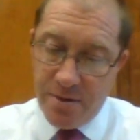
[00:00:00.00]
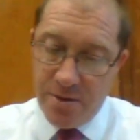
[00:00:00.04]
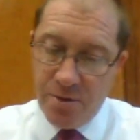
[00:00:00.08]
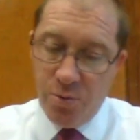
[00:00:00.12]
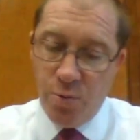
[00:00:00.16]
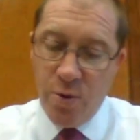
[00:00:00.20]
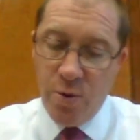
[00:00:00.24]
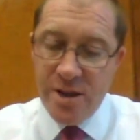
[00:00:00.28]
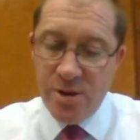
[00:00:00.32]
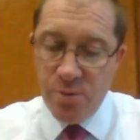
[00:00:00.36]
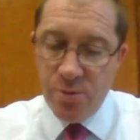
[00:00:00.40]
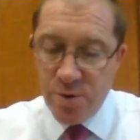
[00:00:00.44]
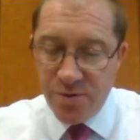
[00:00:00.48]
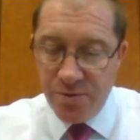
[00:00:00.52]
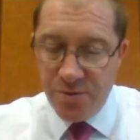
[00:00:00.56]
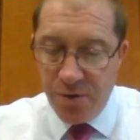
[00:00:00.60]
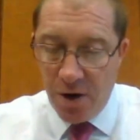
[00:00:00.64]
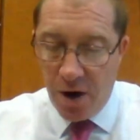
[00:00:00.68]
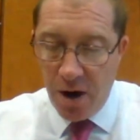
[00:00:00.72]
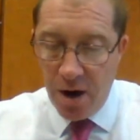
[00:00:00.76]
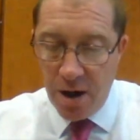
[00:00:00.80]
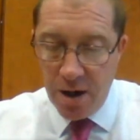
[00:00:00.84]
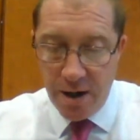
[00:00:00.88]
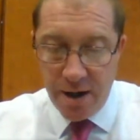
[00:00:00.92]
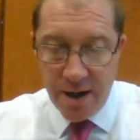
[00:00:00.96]
The weather was
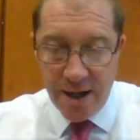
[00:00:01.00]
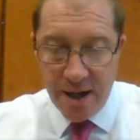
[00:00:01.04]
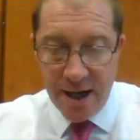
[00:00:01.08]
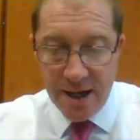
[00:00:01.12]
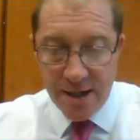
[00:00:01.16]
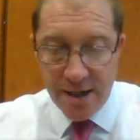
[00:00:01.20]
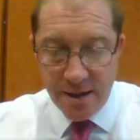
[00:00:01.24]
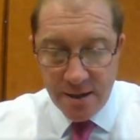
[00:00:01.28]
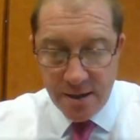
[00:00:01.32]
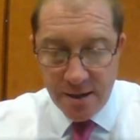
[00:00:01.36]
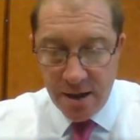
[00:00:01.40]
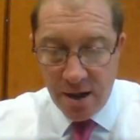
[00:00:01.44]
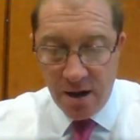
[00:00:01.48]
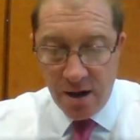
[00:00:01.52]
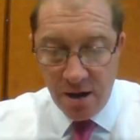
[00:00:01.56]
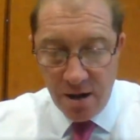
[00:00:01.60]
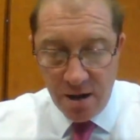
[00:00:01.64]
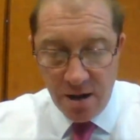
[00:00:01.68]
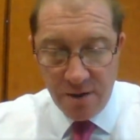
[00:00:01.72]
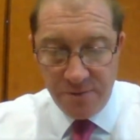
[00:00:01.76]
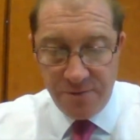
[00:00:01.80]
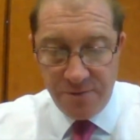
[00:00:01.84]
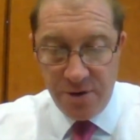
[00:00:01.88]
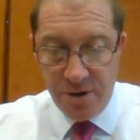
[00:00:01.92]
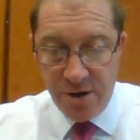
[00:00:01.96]
vile and I hadn't the
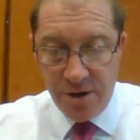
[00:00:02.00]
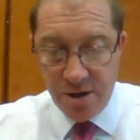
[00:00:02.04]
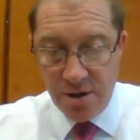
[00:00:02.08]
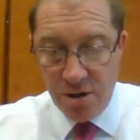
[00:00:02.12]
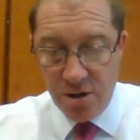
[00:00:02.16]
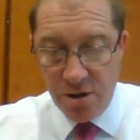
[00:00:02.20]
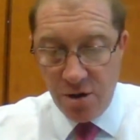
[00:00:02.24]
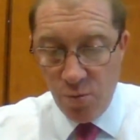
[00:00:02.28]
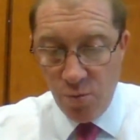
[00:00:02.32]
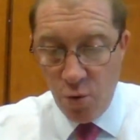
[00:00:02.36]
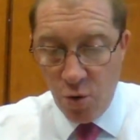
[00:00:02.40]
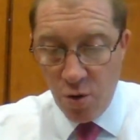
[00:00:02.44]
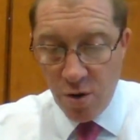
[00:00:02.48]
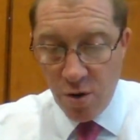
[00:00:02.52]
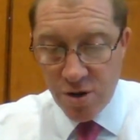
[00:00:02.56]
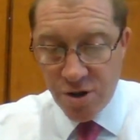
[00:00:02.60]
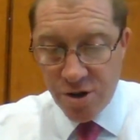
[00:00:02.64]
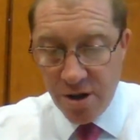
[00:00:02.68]
heart for another long walk,